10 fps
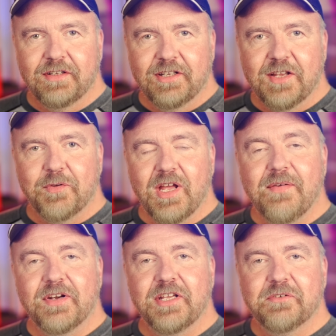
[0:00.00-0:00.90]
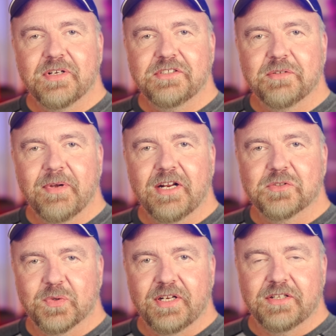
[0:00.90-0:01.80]
If you have any interest in matters
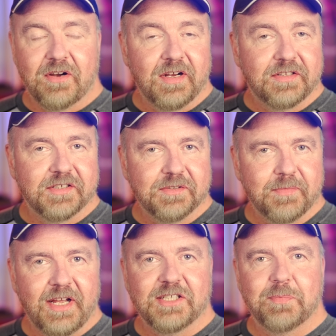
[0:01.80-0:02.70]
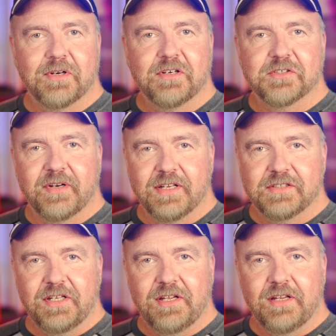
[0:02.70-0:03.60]
related to autism, Asperger's, or
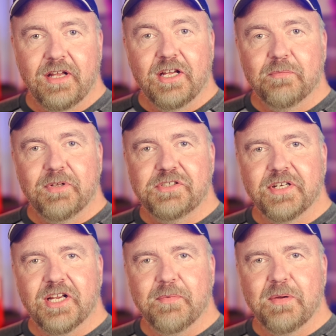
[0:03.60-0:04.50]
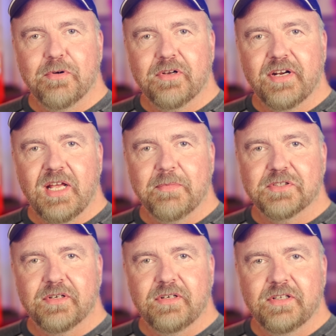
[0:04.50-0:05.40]
ASD, please check out my book on
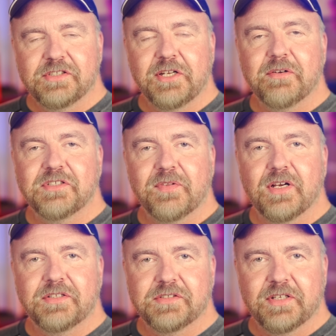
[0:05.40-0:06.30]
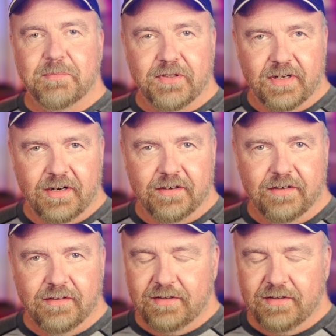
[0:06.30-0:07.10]
Amazon, Secrets of the Autistic Millionaire.